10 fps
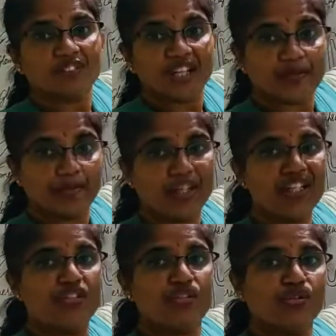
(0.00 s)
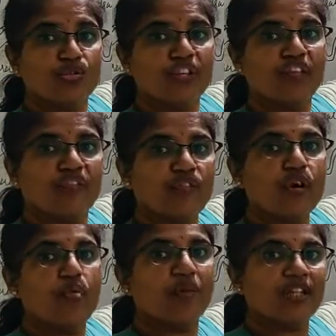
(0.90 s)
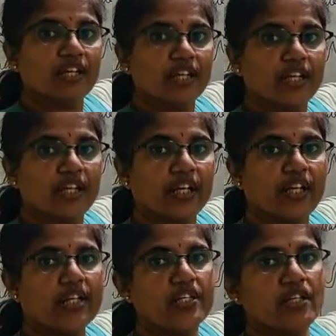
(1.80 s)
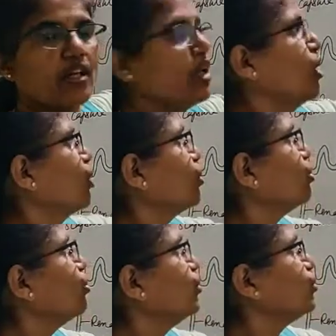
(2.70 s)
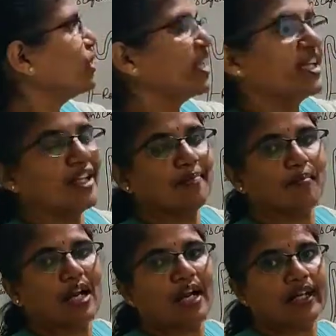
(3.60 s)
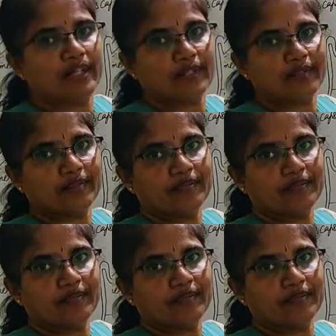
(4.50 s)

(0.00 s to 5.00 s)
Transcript: that brings urine formed in the kidneys to urinary bladder.